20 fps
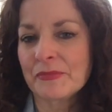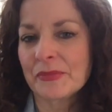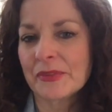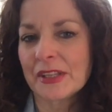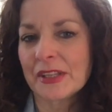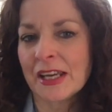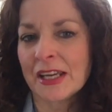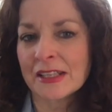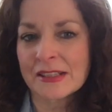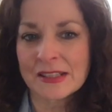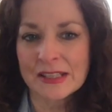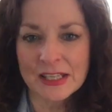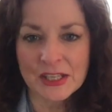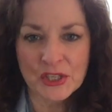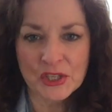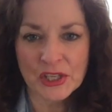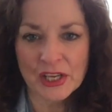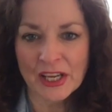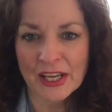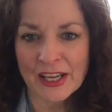
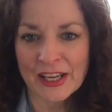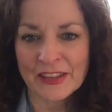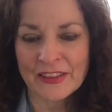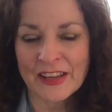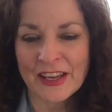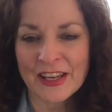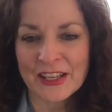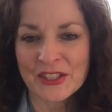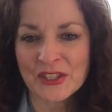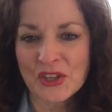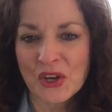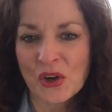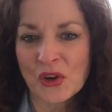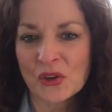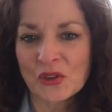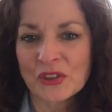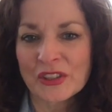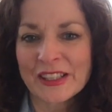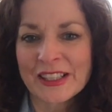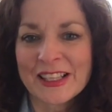anesthesia, and they
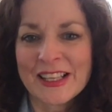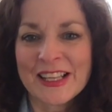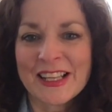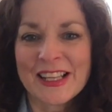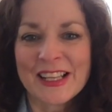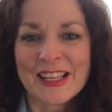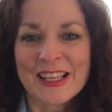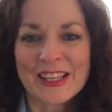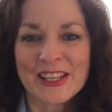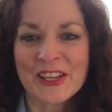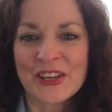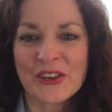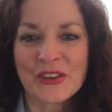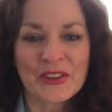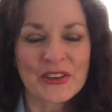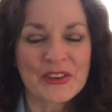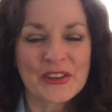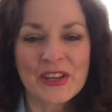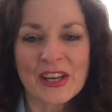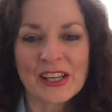don't,
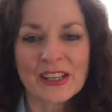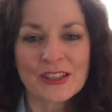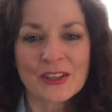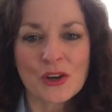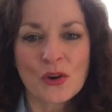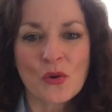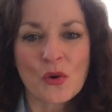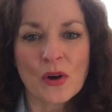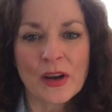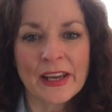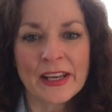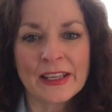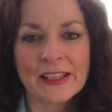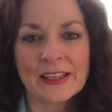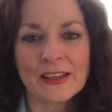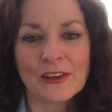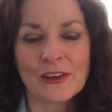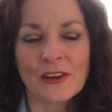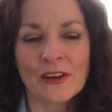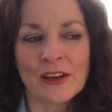they're not quite
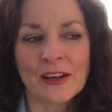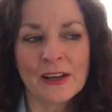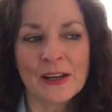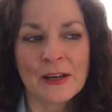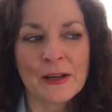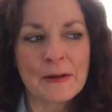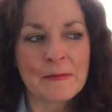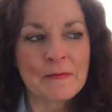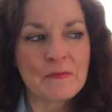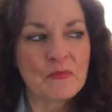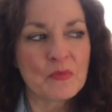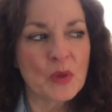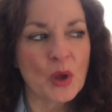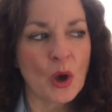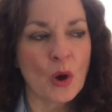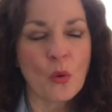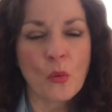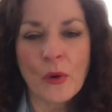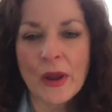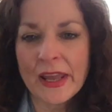
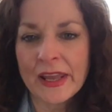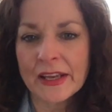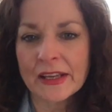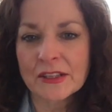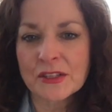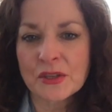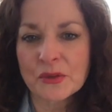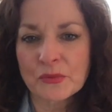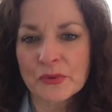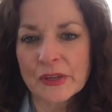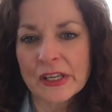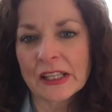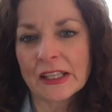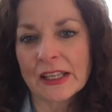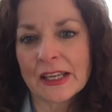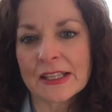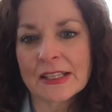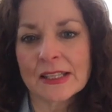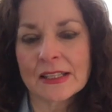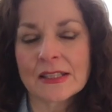awake to
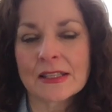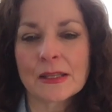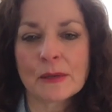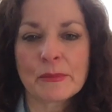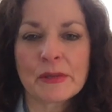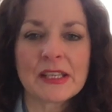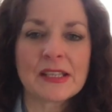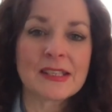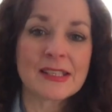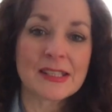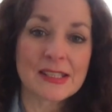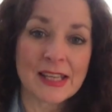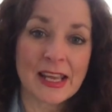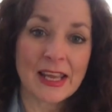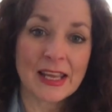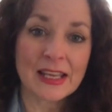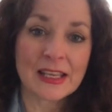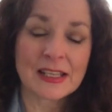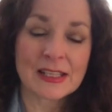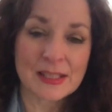realize that somebody's
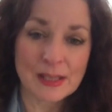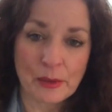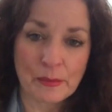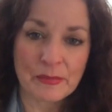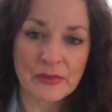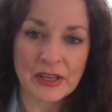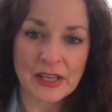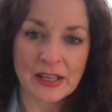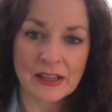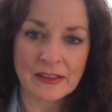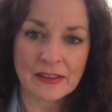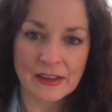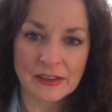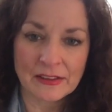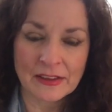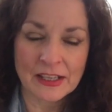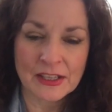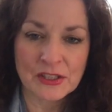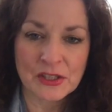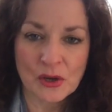saying something that
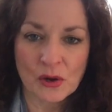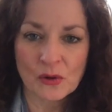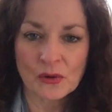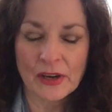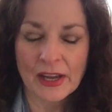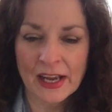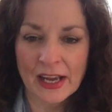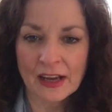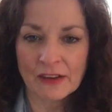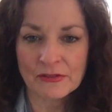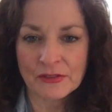they don't have